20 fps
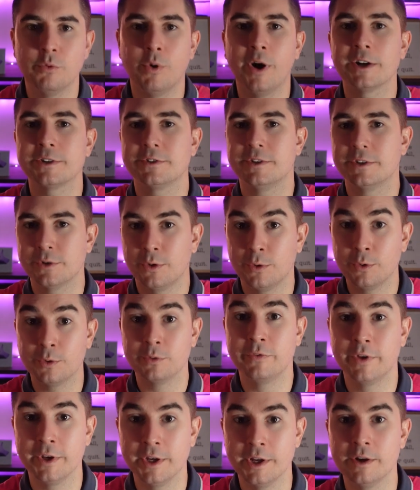watched this
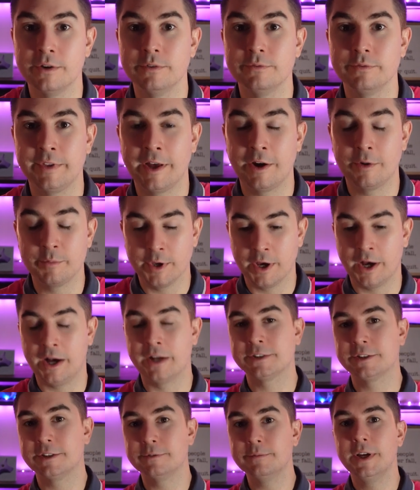whole video, that would be
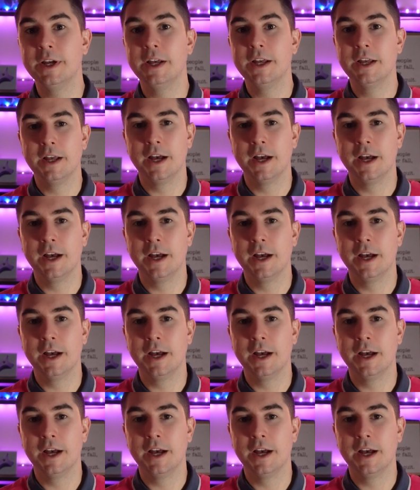awesome.